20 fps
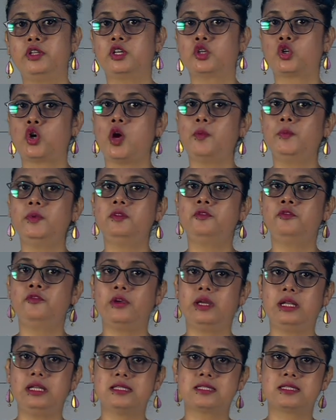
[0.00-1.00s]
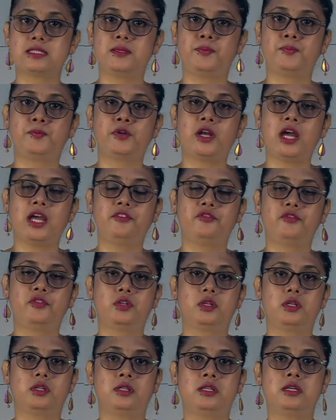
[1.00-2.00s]
the common fields
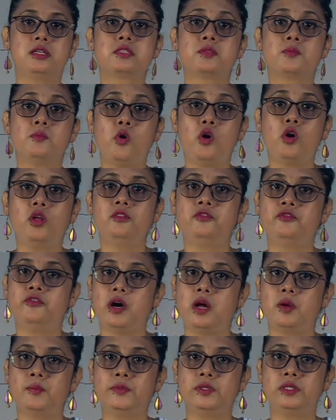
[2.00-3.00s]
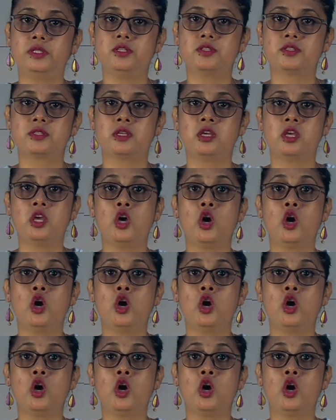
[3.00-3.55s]
deprived the small farmers